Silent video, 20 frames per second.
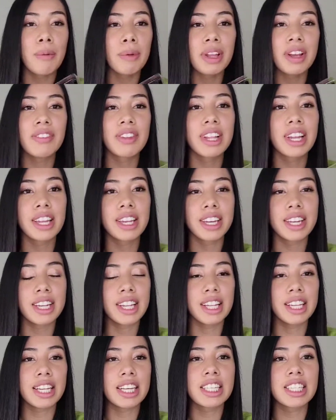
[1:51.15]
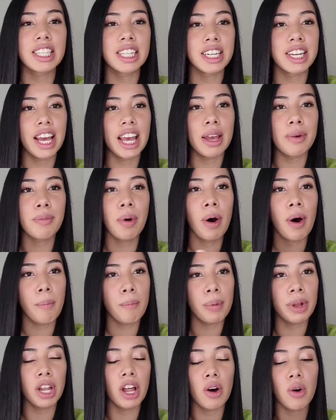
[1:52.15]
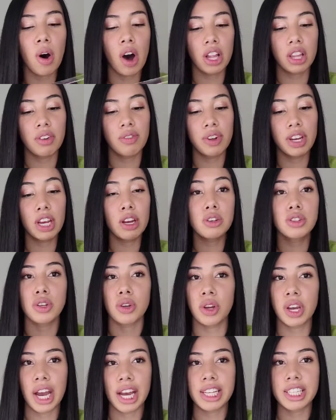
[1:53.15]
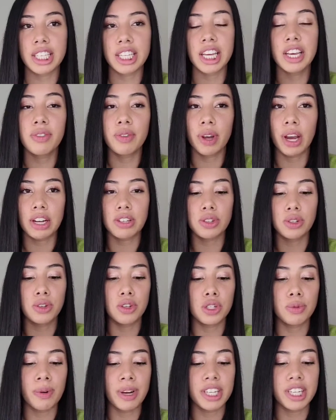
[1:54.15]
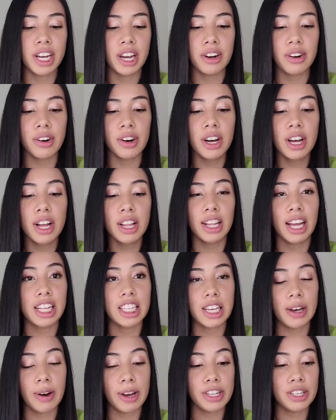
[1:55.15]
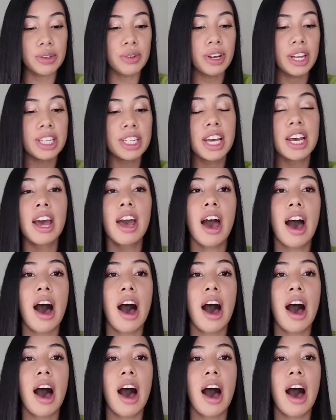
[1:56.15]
I'll leave the list the name below on the video so you guys see. If you guys are new to my channel, that's how I do it.